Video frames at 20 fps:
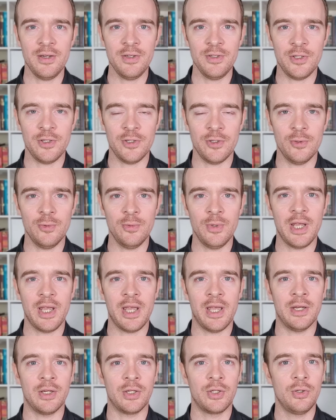you
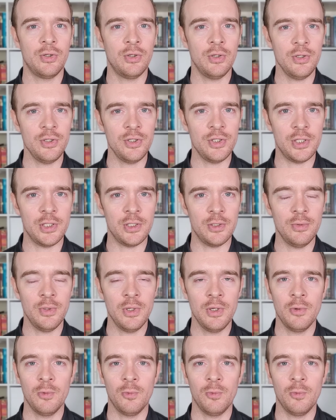and could you,